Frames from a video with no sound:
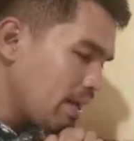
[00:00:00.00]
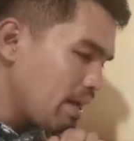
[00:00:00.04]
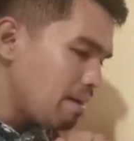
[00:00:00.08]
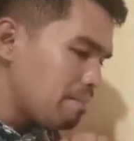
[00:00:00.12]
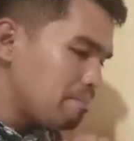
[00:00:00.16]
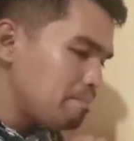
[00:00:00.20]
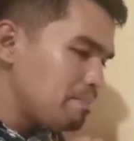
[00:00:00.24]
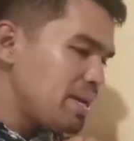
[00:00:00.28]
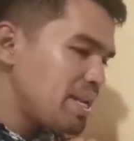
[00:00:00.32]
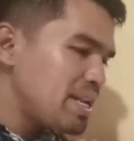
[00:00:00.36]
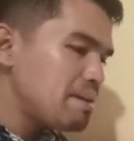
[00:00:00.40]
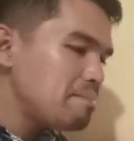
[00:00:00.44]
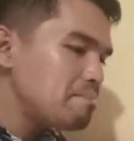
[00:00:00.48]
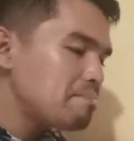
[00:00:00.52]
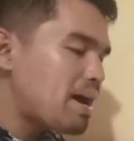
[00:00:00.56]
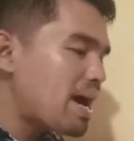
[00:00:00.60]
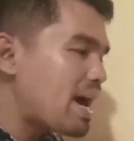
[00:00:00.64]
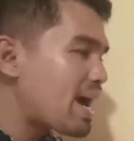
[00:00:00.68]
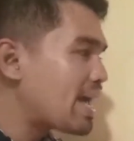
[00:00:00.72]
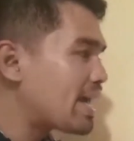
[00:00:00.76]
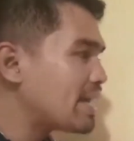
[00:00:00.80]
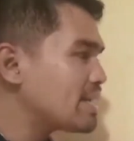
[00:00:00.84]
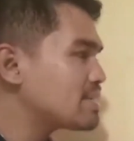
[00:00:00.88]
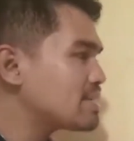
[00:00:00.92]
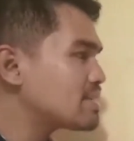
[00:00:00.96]

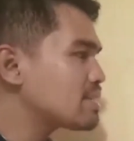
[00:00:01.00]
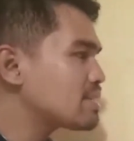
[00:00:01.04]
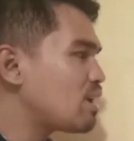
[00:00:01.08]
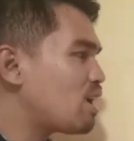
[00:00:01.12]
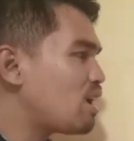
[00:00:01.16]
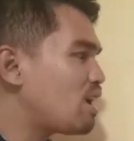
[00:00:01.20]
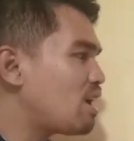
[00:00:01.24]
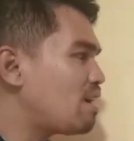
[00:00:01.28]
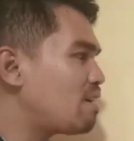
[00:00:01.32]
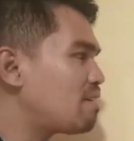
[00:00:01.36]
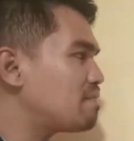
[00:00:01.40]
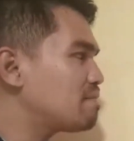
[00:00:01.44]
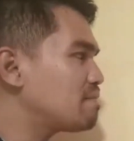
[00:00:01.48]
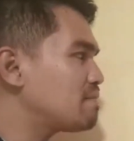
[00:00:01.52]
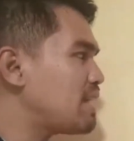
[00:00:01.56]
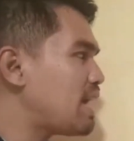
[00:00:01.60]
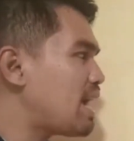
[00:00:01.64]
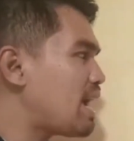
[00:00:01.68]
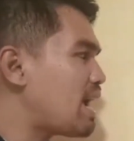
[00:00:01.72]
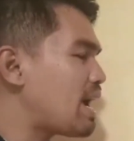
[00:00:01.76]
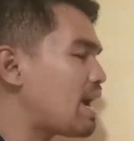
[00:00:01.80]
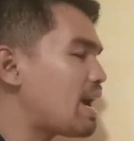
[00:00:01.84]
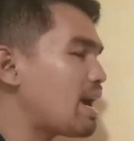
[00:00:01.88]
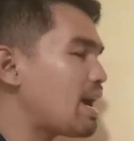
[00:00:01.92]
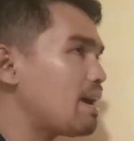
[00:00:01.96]
minimize of
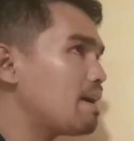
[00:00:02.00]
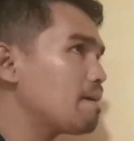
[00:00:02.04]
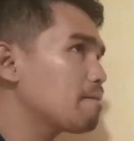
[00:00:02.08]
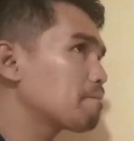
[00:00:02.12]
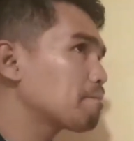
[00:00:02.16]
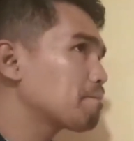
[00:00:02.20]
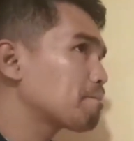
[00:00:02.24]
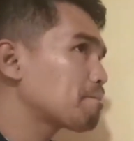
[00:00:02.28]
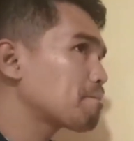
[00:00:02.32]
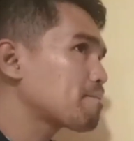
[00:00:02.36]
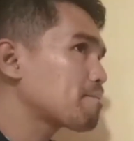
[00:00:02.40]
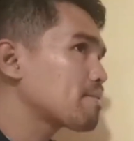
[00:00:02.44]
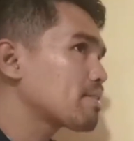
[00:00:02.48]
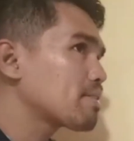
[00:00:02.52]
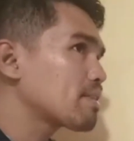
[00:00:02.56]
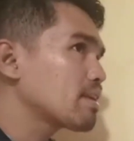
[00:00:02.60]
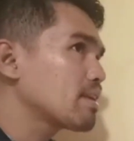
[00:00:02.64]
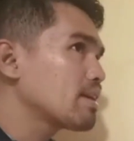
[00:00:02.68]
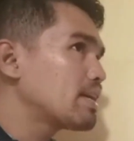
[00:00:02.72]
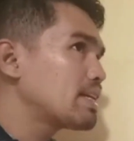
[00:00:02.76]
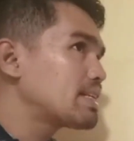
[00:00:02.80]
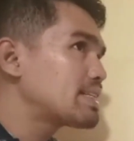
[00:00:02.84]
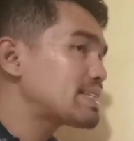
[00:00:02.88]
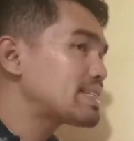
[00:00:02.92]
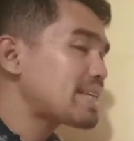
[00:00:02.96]
the
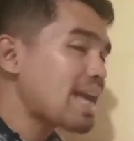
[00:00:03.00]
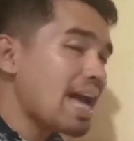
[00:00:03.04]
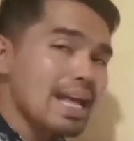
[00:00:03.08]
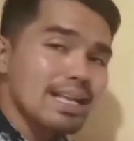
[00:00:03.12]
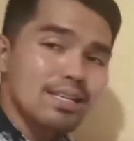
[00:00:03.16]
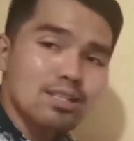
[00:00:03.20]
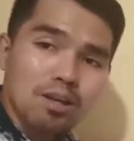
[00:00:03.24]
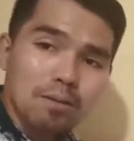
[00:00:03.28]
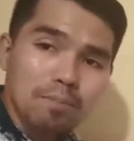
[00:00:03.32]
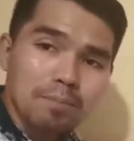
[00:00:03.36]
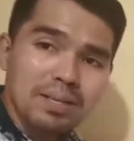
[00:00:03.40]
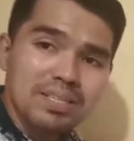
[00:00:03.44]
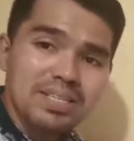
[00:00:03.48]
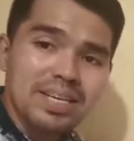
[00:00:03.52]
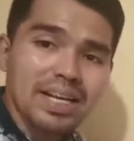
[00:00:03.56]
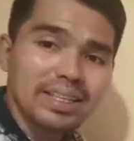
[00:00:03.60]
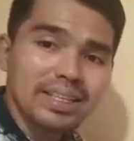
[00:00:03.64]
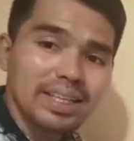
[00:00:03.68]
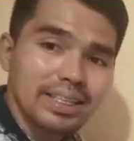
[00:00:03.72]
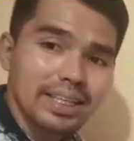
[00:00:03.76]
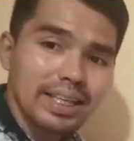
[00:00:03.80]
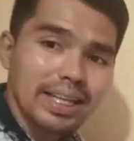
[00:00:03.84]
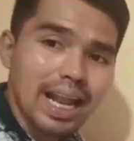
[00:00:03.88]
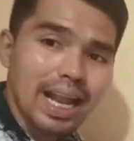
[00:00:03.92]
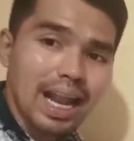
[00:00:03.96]
chance of
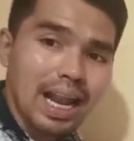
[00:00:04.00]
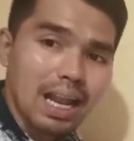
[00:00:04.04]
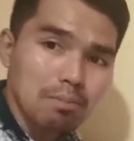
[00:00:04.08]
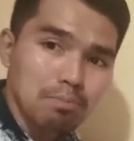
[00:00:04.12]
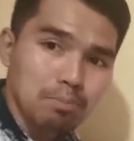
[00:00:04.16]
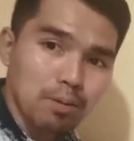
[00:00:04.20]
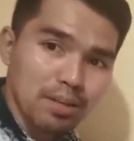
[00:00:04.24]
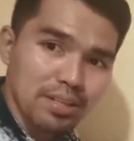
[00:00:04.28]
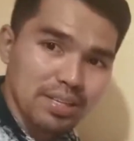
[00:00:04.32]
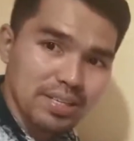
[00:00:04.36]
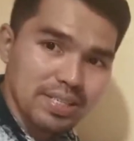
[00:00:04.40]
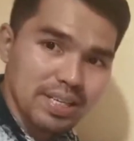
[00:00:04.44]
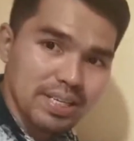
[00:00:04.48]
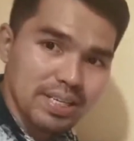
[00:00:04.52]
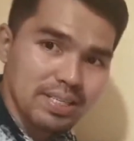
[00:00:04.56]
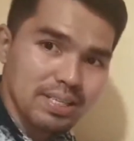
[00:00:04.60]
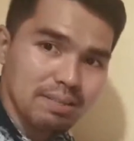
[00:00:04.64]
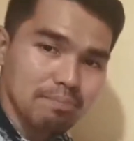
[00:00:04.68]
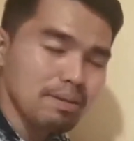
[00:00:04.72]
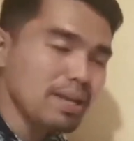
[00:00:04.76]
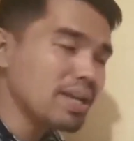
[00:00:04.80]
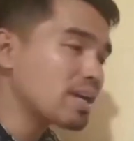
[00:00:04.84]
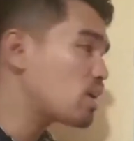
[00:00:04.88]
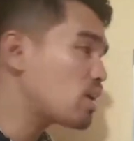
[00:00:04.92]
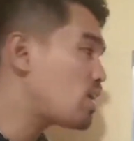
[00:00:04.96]
rejecting the null hypothesis
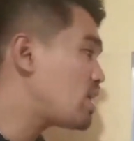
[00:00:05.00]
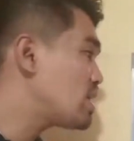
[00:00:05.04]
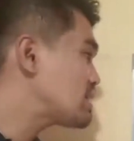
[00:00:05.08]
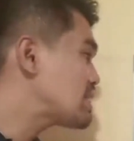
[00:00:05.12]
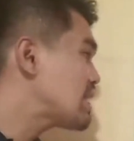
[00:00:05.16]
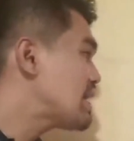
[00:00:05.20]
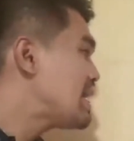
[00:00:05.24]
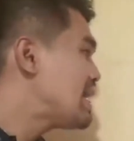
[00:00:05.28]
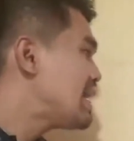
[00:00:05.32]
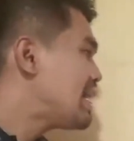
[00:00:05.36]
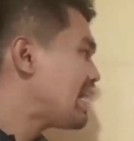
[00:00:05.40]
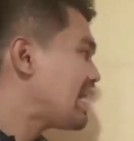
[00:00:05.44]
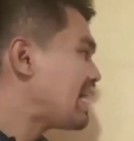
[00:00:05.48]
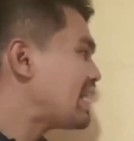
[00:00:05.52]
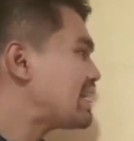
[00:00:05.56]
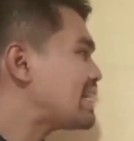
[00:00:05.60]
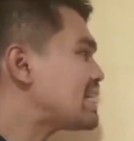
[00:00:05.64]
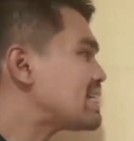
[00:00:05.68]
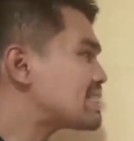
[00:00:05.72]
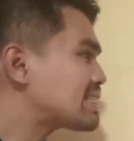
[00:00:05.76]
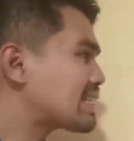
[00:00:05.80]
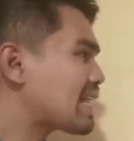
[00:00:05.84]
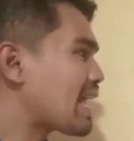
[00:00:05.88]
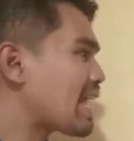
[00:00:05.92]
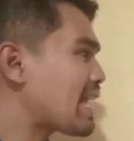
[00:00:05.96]
because in
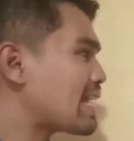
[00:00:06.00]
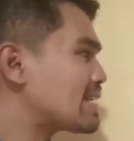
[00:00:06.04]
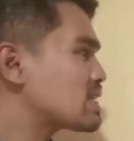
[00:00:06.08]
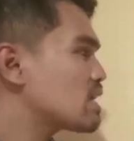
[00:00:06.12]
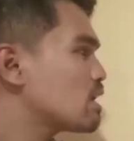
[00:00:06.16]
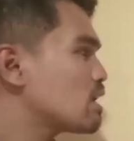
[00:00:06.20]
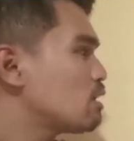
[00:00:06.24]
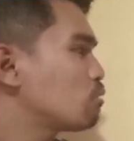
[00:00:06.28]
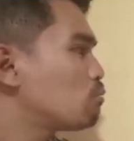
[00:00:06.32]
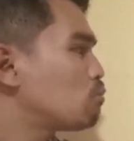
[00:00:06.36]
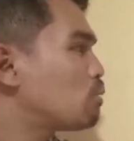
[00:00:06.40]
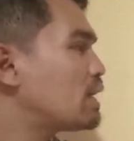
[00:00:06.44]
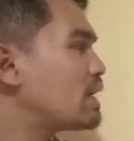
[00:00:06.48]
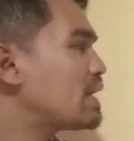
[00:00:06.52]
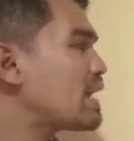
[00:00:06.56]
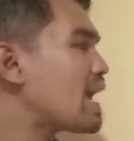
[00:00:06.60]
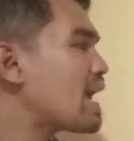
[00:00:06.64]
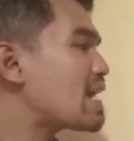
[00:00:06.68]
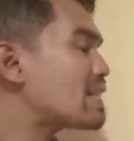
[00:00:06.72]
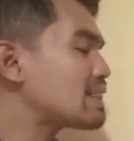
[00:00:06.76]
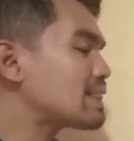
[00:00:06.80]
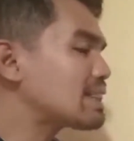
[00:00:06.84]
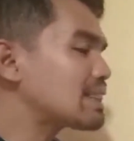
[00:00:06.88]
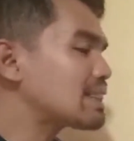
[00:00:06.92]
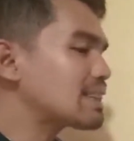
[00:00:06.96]
this case we're
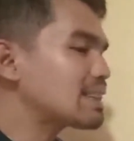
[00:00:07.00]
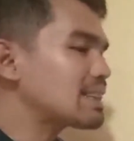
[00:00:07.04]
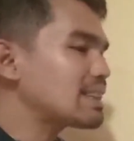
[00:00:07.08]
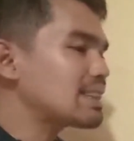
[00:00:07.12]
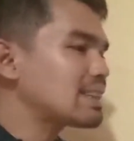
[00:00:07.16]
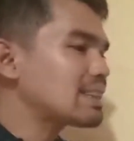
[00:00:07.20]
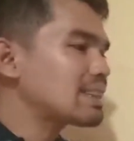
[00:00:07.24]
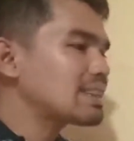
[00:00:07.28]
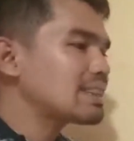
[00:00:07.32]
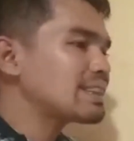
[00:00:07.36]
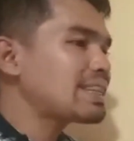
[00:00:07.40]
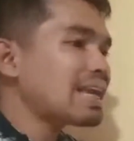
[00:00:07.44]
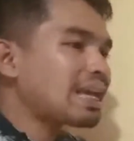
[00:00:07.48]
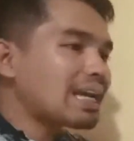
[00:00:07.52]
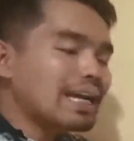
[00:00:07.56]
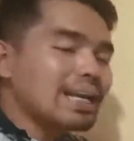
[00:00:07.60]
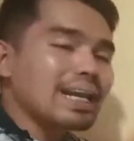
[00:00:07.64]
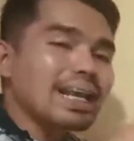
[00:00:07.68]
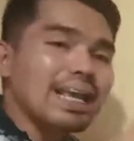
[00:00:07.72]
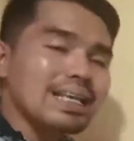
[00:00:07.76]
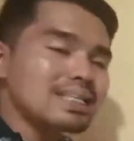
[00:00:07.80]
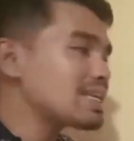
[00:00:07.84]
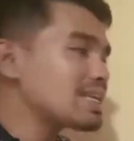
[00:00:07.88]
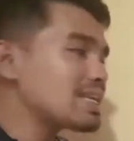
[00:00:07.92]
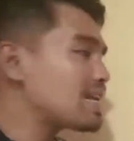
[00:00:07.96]
not
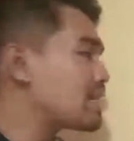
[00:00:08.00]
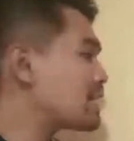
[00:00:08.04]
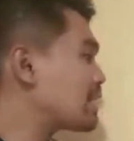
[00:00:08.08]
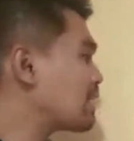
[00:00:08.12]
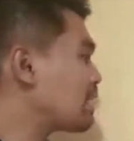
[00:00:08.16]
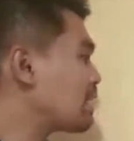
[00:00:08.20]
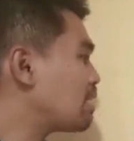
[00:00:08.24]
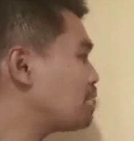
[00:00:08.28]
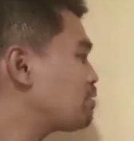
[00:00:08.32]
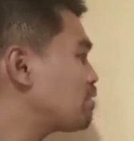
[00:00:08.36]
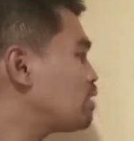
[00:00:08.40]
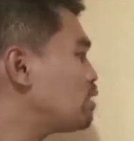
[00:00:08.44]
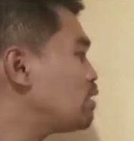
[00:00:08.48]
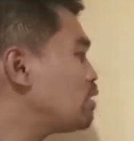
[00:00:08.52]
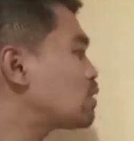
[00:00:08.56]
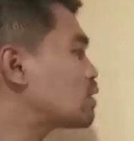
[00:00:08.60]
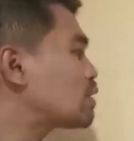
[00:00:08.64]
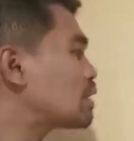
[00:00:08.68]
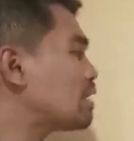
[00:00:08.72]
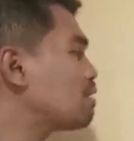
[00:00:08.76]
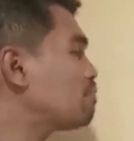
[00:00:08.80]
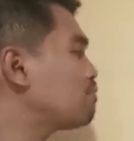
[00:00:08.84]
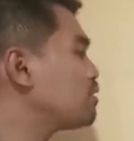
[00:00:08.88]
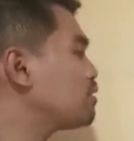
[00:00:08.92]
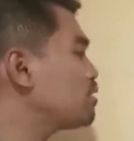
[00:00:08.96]
decreasing. If you
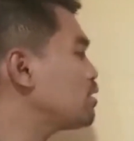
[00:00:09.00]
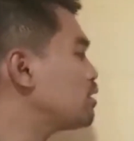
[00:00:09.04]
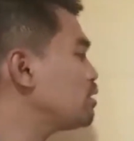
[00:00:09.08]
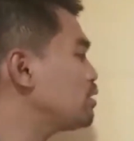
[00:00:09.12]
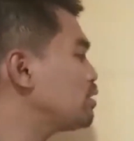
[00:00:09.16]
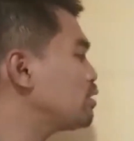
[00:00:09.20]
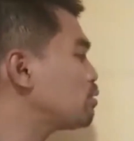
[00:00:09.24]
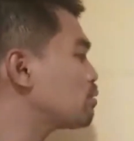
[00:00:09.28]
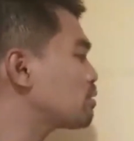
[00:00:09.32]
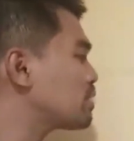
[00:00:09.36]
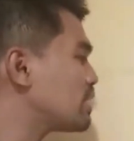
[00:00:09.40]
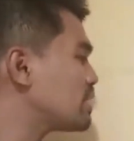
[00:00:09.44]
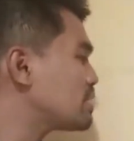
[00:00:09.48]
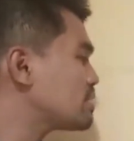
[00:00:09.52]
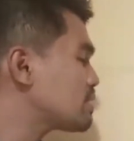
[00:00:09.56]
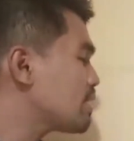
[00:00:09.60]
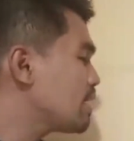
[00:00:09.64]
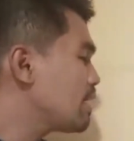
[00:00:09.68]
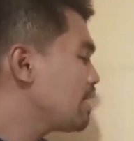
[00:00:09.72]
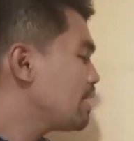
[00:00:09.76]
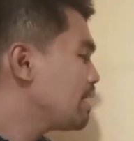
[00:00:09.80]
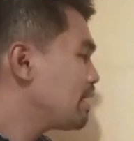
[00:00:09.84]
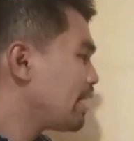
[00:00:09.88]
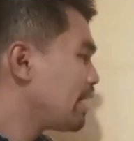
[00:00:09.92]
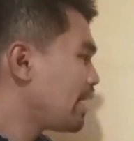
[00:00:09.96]
notice
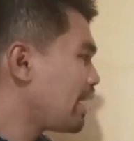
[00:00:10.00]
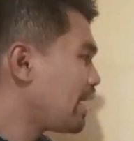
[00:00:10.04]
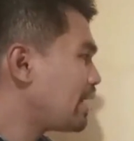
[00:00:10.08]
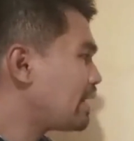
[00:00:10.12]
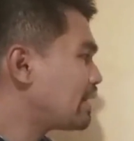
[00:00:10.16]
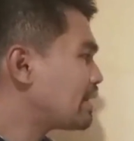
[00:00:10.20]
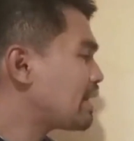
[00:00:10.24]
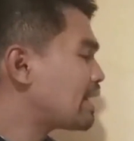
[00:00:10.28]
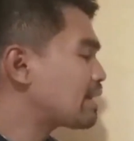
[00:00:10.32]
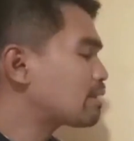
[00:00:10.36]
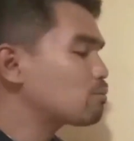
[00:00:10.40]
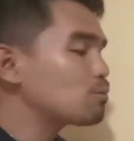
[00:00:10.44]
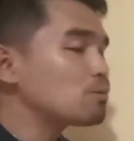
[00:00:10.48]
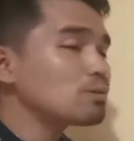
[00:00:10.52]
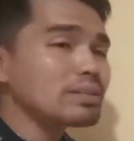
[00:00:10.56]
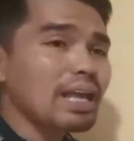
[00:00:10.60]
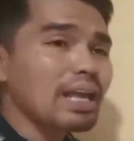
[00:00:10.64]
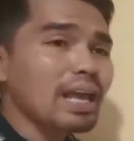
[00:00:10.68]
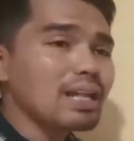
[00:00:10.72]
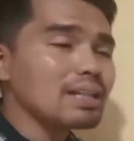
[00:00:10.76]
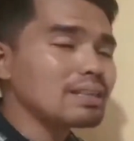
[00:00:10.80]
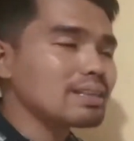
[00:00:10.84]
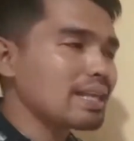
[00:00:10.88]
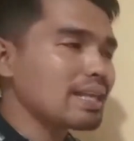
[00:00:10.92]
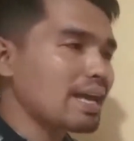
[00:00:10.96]
in the
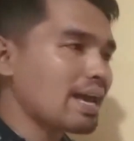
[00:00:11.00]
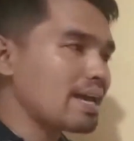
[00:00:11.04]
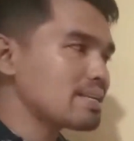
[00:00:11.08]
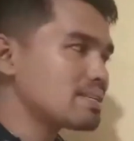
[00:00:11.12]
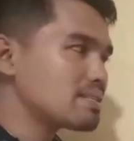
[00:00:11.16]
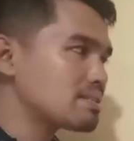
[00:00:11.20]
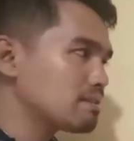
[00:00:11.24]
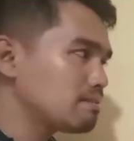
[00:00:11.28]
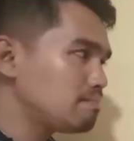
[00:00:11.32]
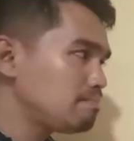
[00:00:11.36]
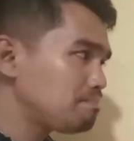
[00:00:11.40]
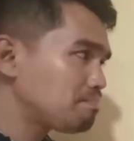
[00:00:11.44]
two-tailed test,